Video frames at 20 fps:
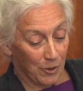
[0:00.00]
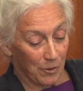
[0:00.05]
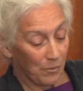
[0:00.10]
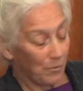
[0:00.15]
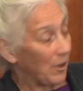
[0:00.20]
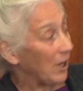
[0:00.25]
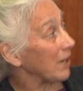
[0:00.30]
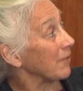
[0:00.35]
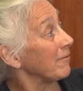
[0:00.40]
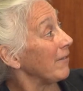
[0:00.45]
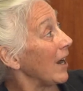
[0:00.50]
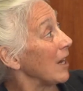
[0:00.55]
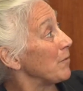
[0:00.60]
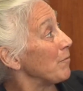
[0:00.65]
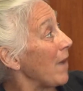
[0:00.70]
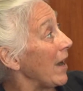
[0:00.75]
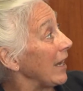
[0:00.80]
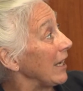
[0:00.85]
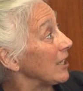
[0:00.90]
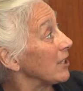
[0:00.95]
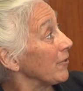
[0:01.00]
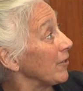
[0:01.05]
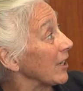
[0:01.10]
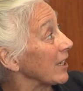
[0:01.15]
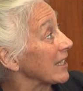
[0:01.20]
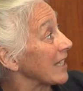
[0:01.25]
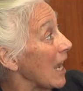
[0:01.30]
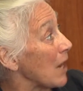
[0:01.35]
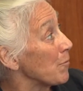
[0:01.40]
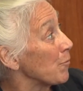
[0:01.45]
We can find many different
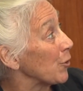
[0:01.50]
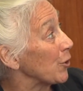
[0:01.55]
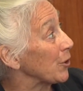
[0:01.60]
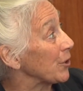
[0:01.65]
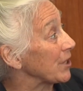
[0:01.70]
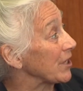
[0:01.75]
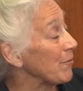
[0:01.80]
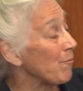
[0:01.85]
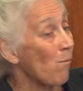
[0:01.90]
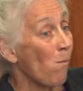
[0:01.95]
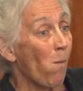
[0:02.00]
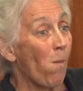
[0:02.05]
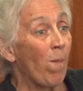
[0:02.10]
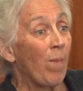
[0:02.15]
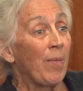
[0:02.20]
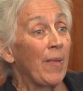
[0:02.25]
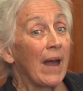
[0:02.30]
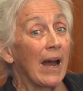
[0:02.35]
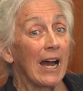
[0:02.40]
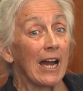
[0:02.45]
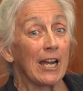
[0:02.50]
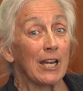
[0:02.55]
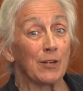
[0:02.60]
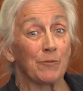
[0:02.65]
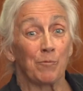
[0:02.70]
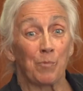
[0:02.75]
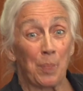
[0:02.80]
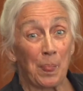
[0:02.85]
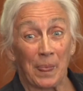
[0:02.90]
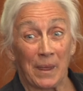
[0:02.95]
examples.
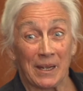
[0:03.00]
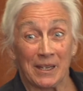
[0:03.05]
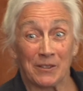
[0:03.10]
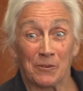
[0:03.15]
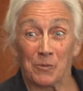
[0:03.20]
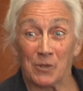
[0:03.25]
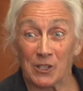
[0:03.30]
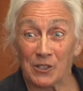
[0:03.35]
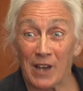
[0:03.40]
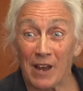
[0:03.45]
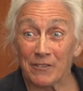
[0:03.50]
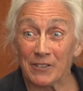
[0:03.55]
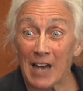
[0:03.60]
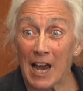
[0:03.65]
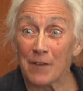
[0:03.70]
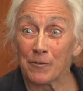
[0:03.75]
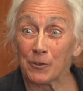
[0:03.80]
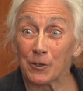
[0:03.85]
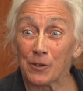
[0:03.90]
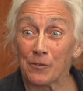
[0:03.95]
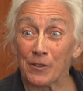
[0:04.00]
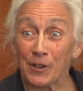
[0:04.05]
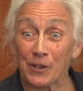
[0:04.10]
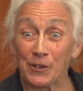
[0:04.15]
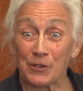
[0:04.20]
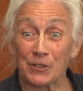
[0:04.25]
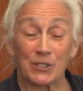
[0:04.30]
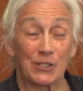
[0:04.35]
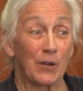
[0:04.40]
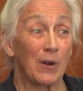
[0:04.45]
We don't have time for all of
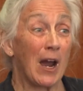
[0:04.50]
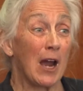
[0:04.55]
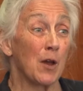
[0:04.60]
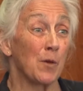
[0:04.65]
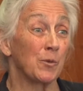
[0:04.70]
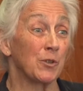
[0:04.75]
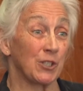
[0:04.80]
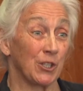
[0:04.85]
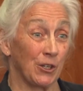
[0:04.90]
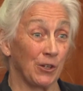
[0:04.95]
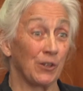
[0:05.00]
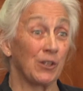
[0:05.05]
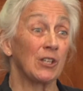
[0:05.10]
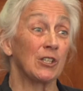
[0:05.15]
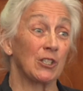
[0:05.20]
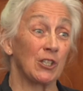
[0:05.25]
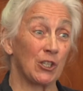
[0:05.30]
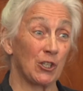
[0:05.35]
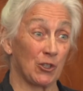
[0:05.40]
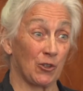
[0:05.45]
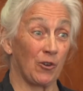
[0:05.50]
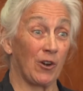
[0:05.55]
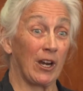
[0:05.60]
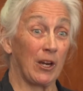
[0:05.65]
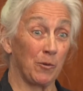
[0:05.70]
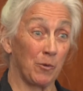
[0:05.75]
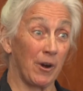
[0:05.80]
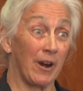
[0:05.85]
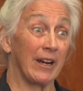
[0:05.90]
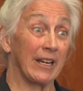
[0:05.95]
those, so I've turned to
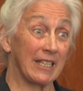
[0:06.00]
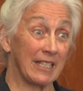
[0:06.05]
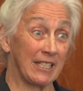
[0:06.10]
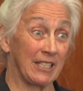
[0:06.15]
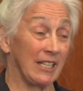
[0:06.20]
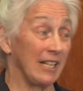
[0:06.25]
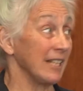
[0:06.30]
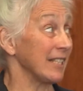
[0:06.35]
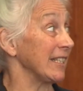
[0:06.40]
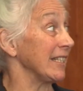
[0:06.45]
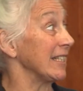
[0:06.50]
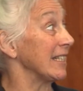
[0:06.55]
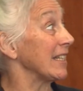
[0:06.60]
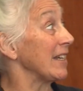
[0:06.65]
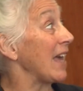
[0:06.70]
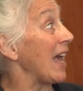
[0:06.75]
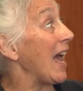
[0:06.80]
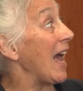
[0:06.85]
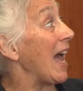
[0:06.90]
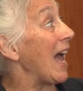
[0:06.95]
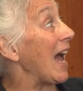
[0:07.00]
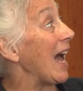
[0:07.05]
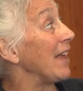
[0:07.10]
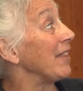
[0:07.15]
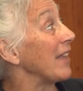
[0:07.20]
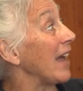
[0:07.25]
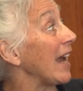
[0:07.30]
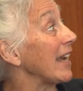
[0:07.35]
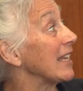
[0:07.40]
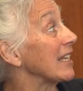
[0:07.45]
Troy, where I started.
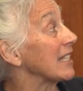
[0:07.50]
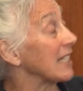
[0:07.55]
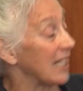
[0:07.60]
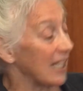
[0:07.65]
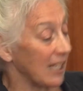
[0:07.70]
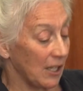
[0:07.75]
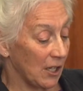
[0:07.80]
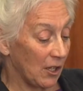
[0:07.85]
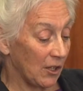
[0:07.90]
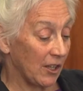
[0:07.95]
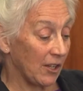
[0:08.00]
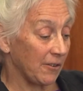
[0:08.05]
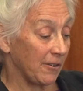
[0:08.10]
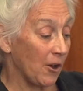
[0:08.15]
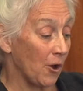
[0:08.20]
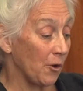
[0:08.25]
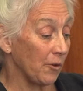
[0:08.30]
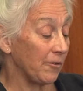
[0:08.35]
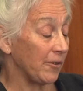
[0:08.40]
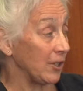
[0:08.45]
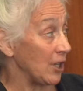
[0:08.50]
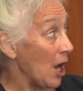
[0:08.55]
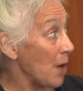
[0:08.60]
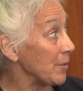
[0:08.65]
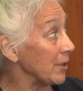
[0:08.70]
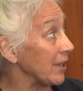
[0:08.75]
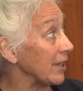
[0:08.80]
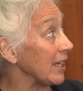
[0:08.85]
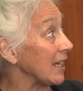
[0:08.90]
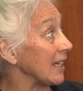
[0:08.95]
And that is the whole phenomenon that